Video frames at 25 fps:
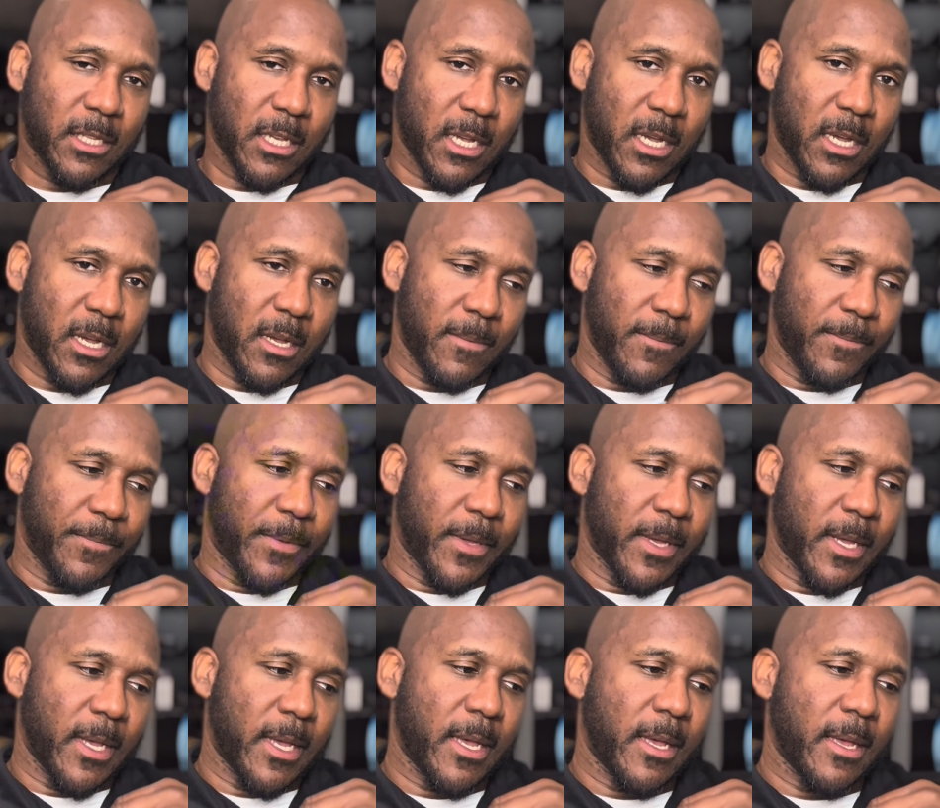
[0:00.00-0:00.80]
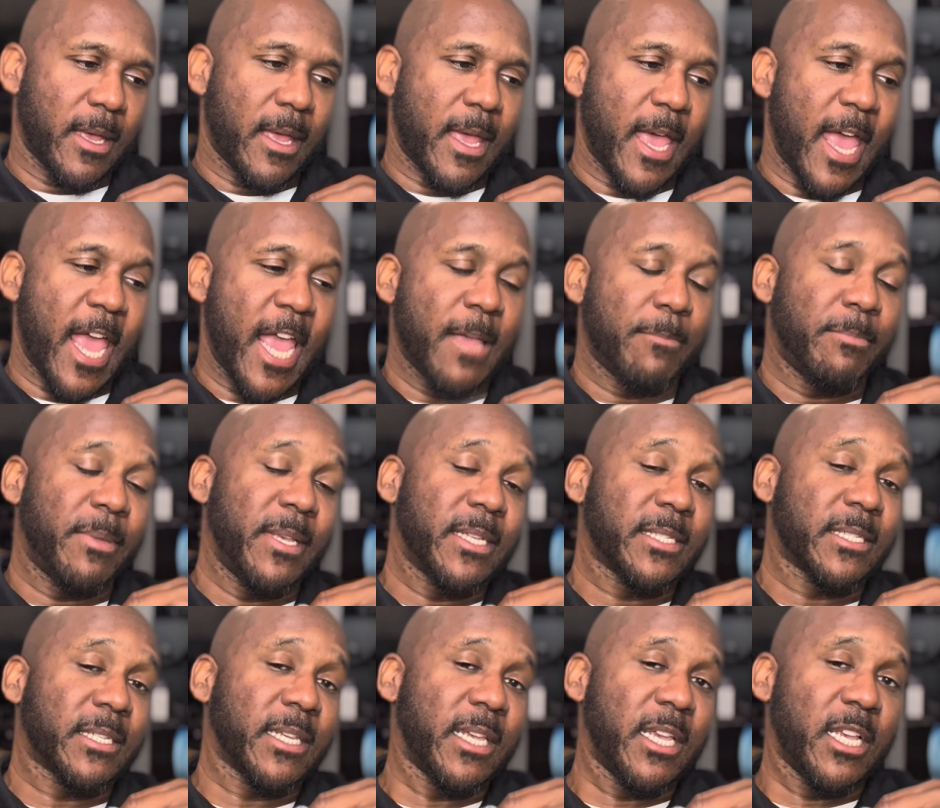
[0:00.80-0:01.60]
the
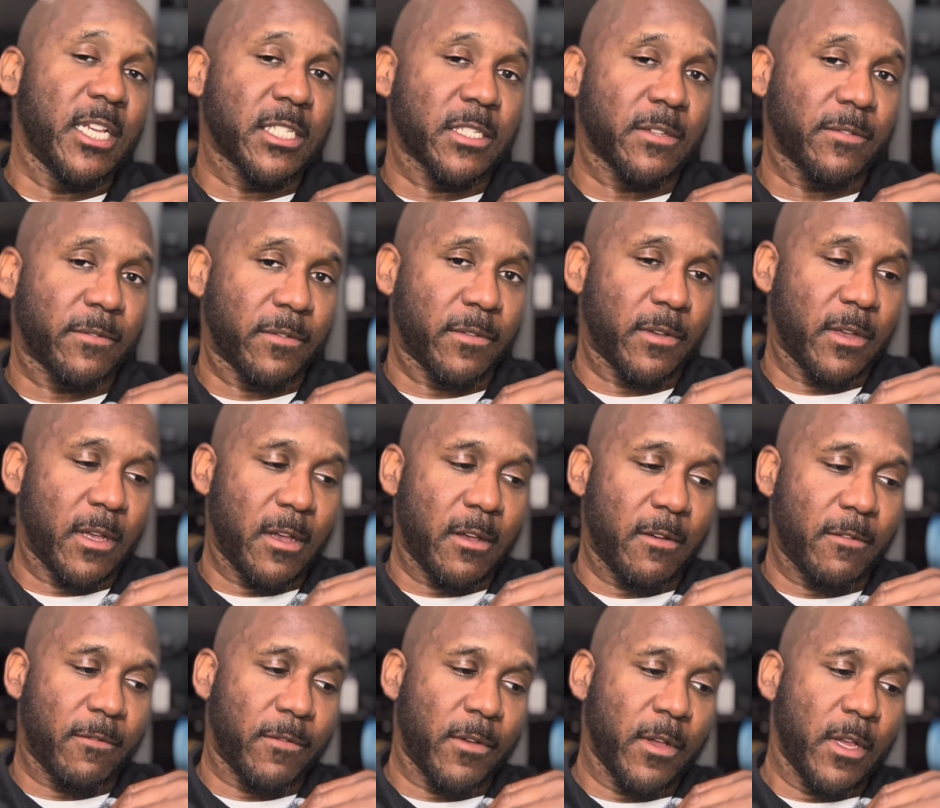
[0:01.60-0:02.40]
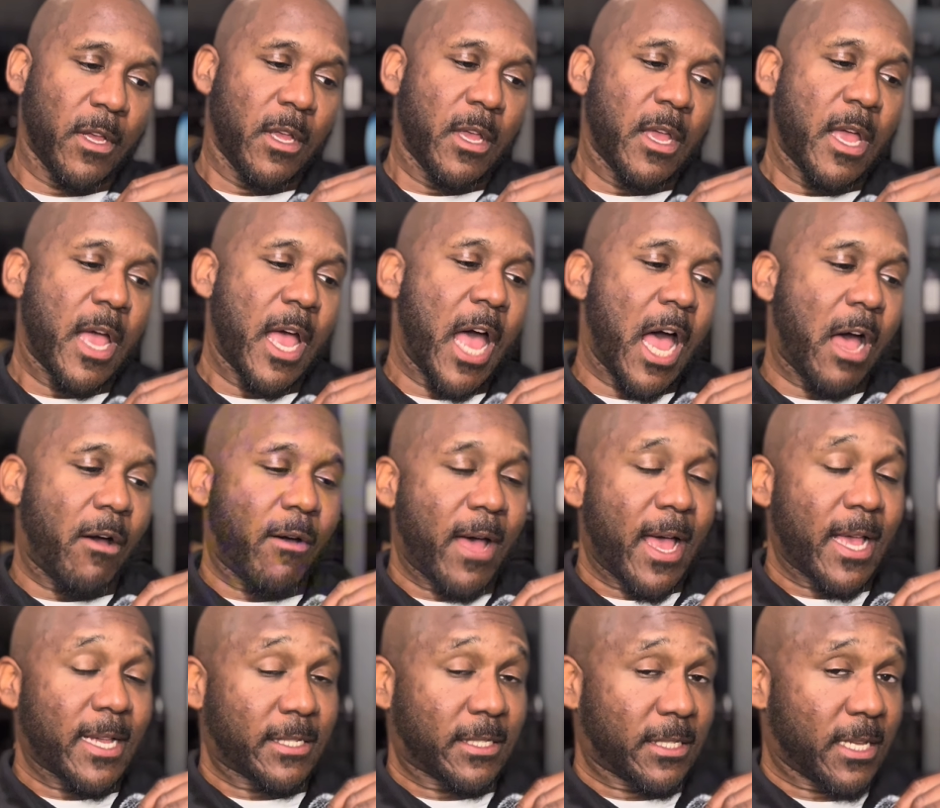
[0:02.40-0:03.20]
ABCs of how
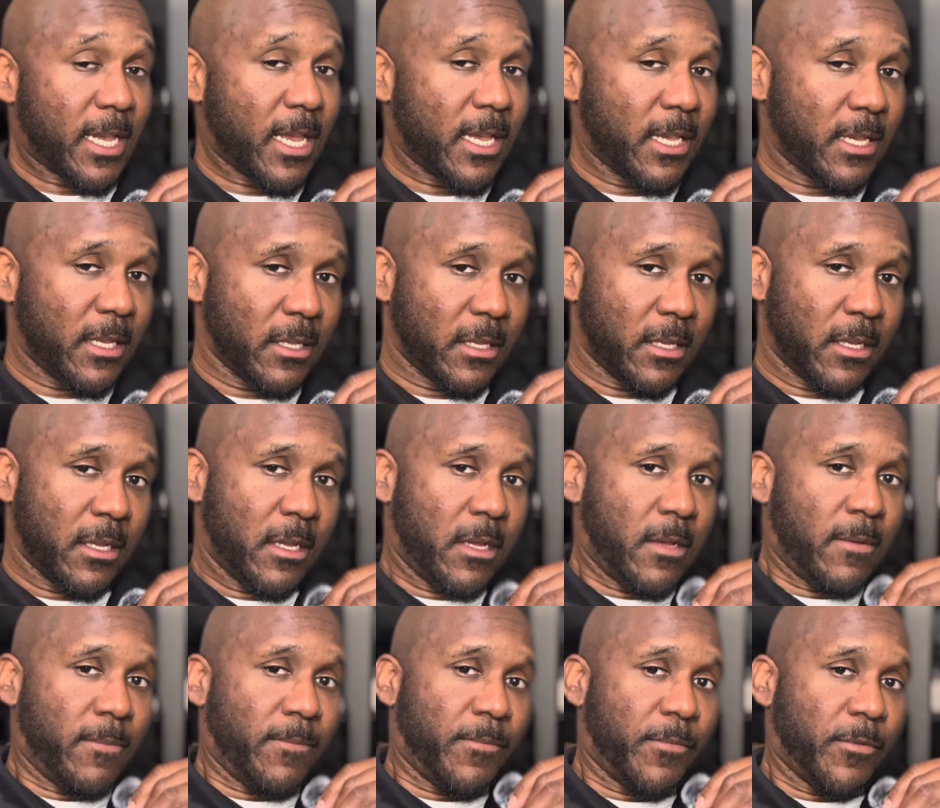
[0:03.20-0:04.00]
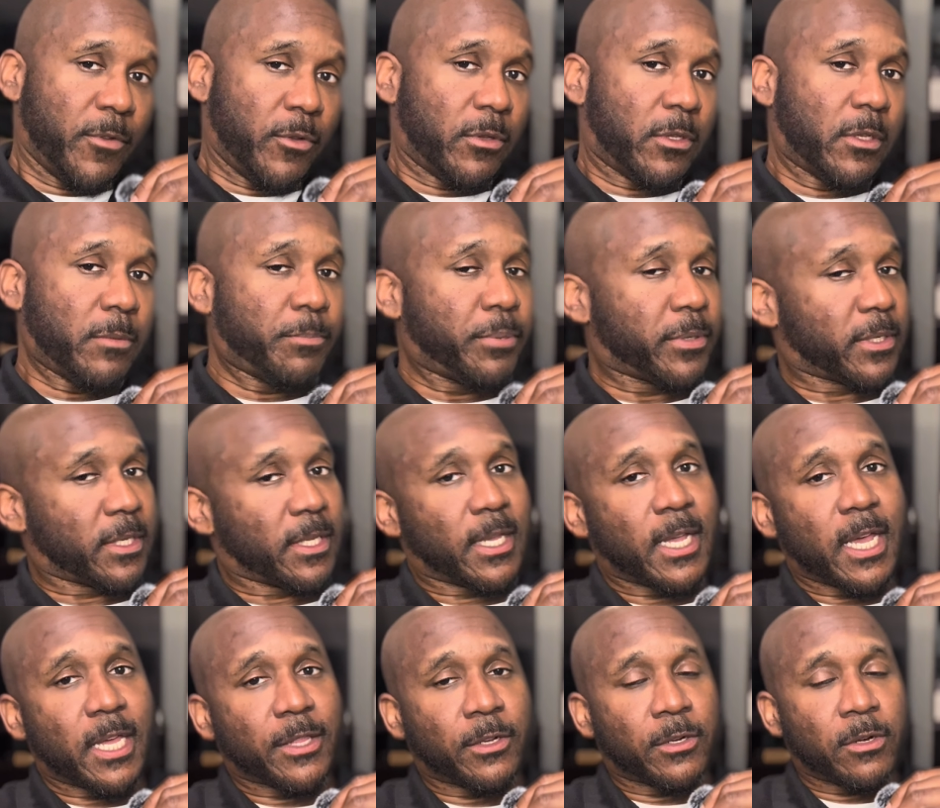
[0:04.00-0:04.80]
I say to put
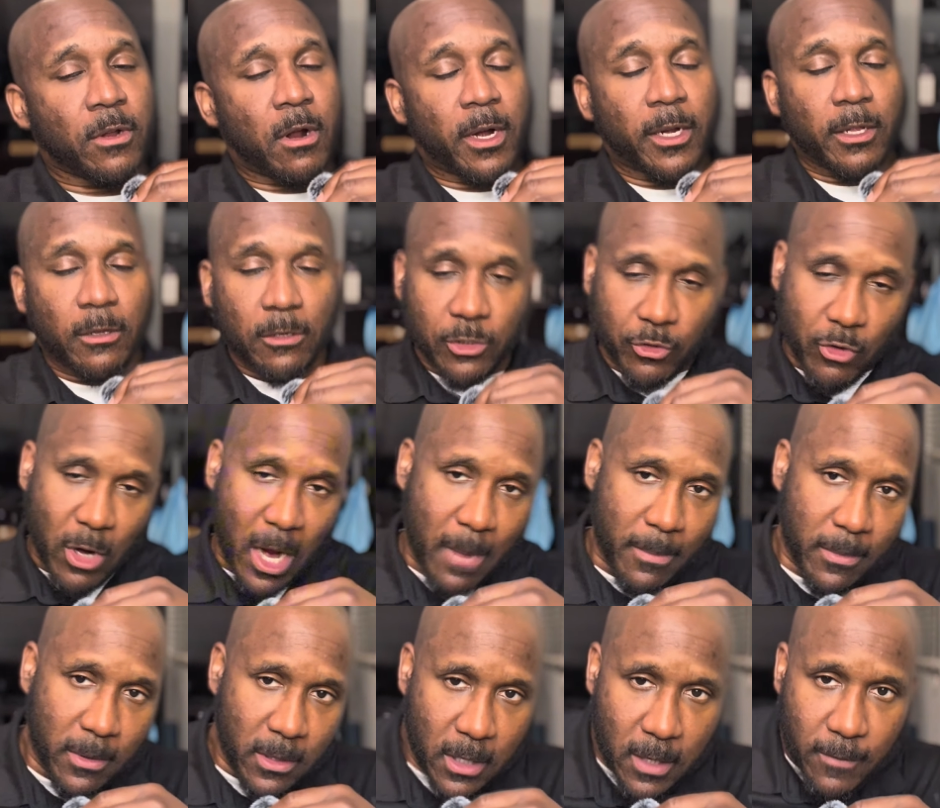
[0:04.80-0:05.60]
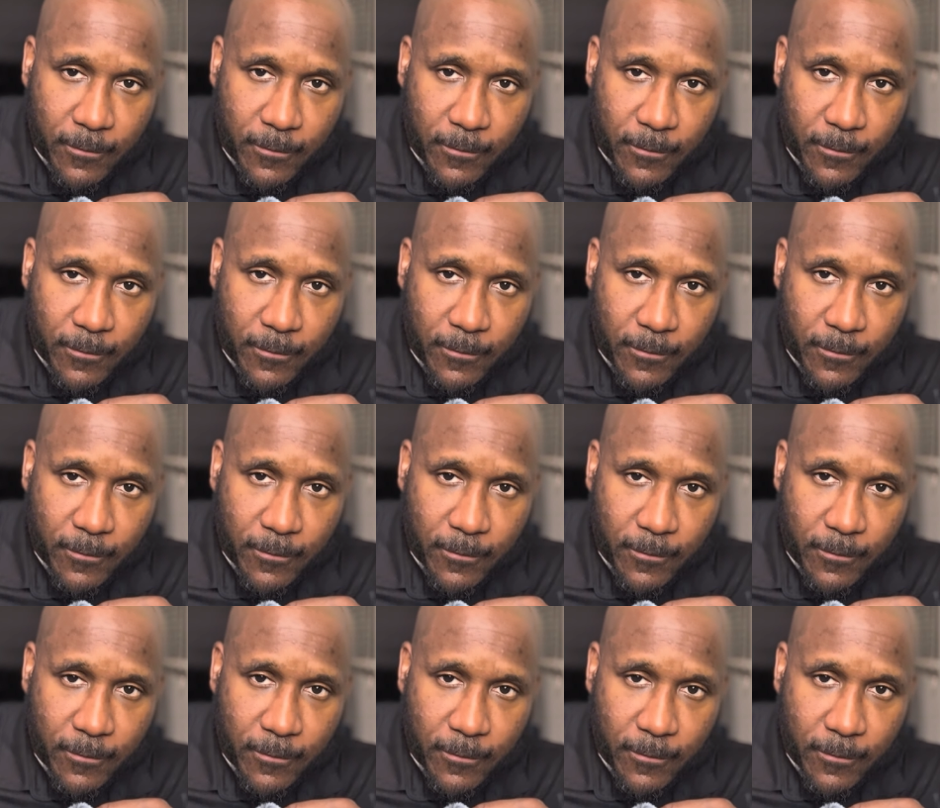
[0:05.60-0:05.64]
together an audio drama.